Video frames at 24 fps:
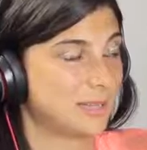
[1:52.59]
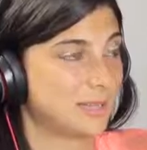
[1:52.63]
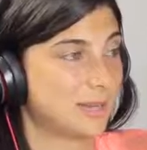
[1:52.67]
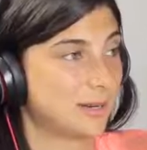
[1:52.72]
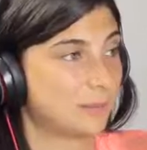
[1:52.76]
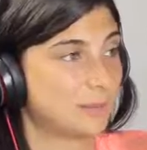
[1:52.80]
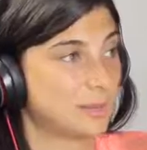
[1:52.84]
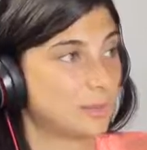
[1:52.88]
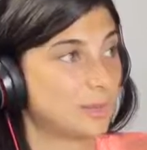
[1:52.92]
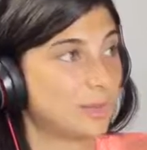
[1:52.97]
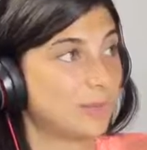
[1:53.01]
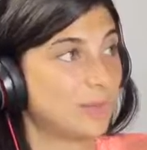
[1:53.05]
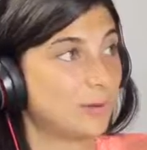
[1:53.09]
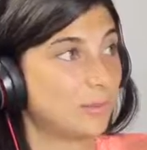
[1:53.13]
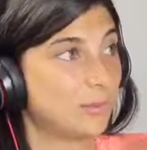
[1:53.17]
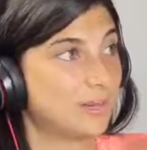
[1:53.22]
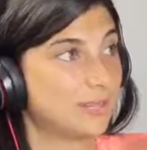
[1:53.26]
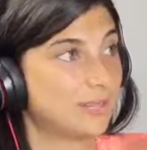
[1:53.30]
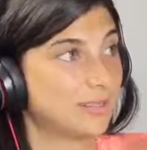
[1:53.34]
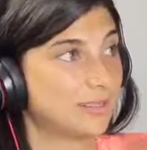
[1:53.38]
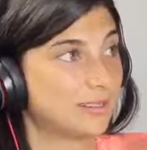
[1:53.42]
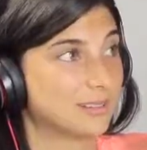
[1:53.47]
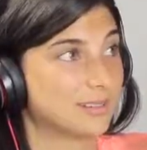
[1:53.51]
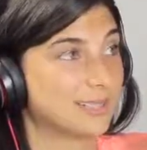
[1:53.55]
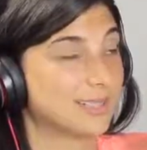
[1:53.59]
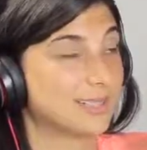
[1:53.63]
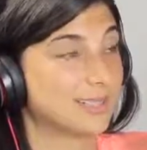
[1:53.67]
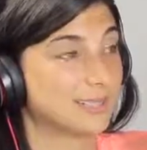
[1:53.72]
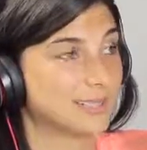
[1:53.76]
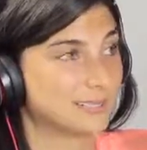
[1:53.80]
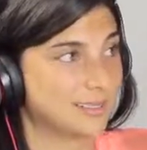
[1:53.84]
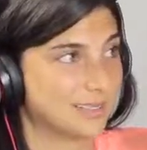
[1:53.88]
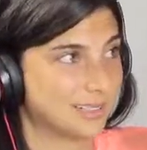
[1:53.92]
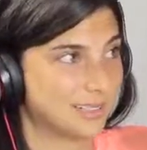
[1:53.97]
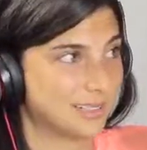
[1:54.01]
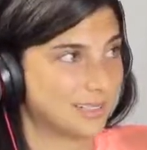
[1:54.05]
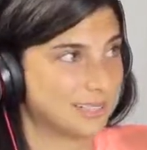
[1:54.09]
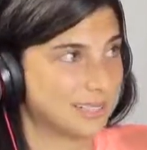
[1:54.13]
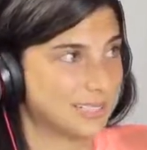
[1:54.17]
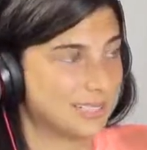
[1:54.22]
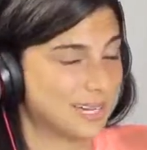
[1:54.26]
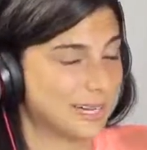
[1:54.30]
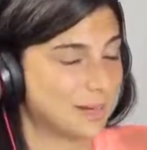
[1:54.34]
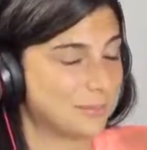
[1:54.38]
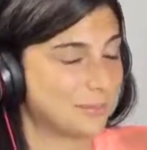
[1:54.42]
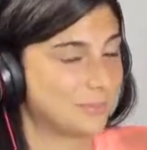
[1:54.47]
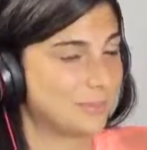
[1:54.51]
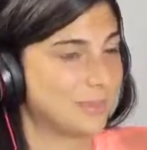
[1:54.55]
And I was being weaned onto insulin at the
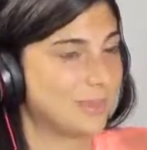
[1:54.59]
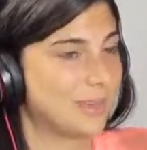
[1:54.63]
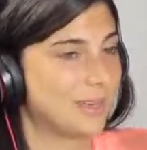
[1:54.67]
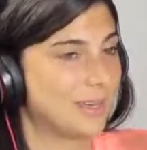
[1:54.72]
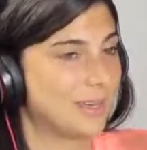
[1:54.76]
time.